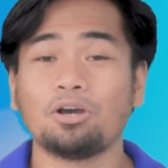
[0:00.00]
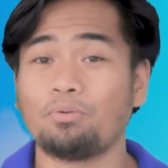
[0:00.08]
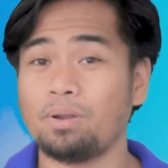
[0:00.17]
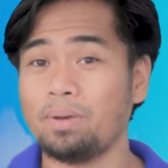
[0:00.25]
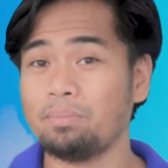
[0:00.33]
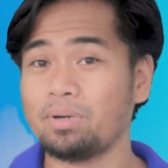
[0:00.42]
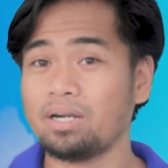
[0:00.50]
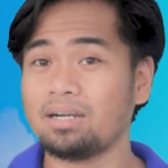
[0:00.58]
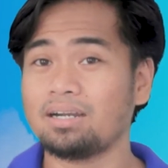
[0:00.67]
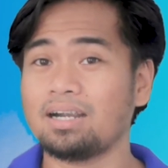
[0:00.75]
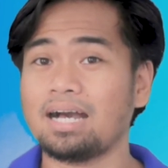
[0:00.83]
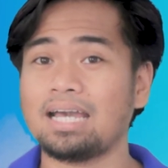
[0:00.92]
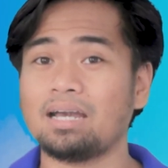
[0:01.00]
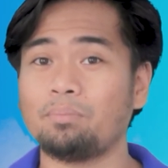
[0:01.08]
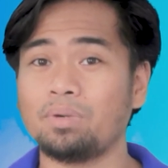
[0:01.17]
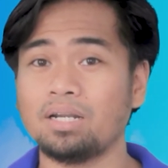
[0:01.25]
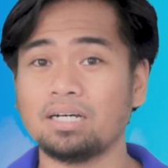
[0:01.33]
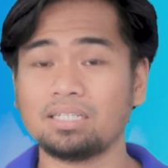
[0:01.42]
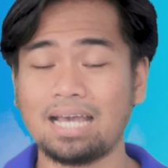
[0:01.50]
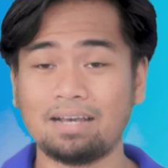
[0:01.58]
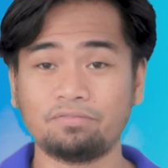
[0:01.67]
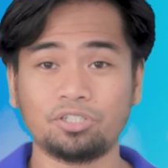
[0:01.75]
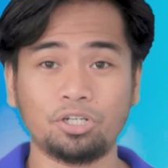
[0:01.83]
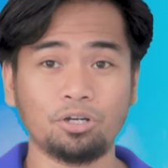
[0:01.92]
Remember, I am not
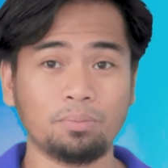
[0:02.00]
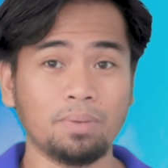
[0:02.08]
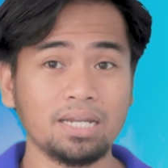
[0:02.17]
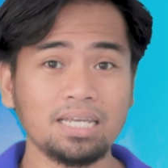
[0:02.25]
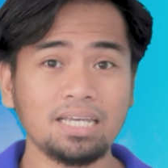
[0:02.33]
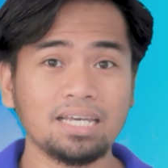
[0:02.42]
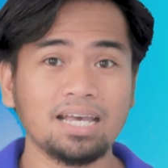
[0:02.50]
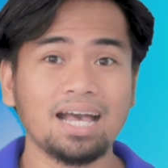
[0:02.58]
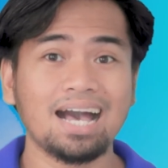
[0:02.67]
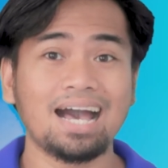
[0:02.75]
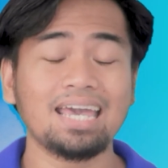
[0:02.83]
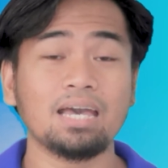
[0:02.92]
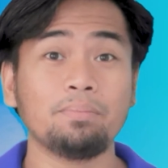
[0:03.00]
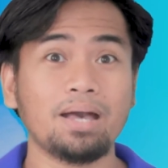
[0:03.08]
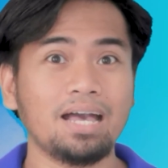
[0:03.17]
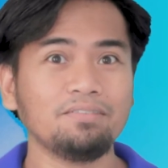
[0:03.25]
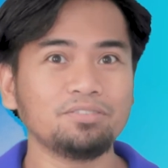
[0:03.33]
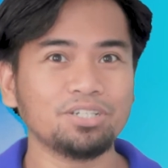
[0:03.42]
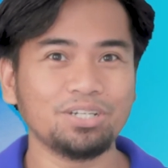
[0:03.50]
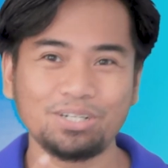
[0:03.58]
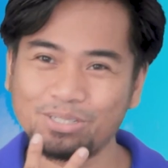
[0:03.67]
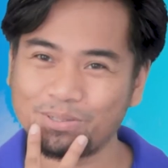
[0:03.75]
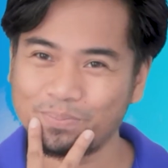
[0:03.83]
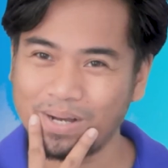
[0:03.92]
after your money. I am after
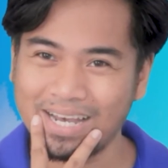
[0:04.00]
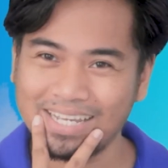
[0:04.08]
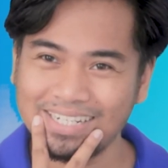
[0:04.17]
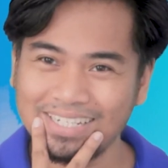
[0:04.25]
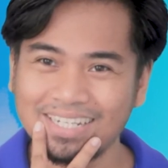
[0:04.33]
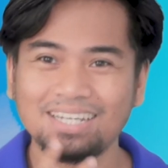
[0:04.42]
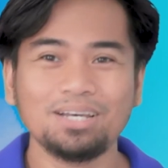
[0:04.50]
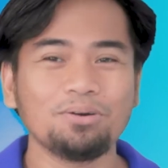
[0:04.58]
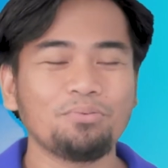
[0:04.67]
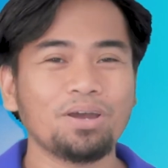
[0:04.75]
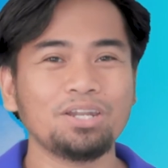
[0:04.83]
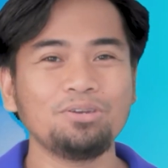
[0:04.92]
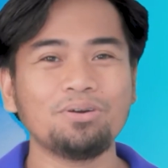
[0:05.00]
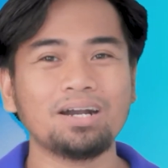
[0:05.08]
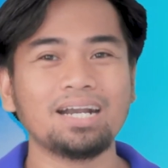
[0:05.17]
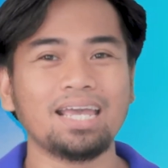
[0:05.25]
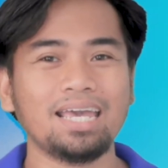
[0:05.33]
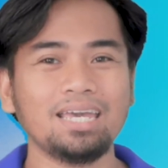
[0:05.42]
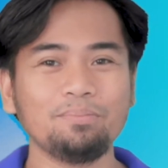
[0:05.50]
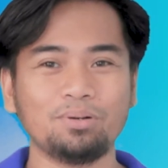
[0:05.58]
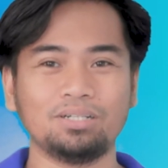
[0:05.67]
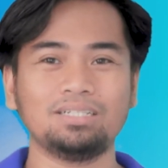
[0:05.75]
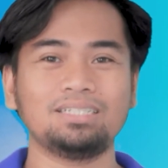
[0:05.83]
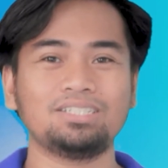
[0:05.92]
your smile when you are
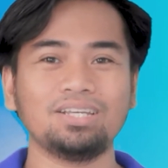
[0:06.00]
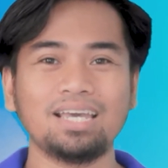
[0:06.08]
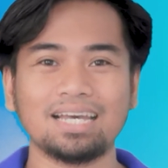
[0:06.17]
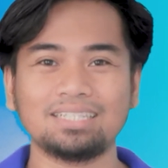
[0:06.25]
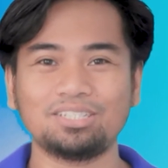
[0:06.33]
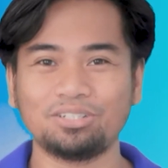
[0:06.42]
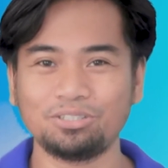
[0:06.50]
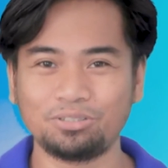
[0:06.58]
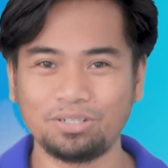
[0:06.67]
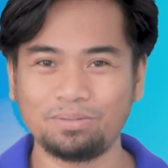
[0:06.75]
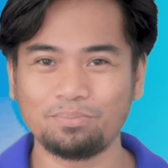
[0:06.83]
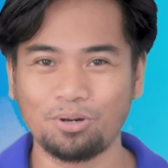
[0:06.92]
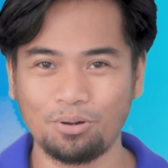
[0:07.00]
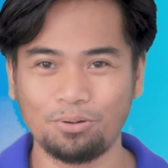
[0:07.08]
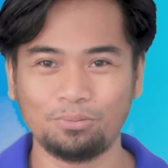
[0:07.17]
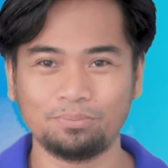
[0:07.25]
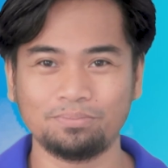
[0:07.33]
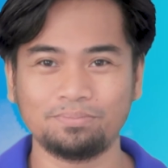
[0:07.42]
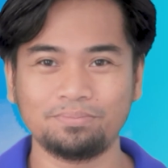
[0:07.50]
able to get your dream home.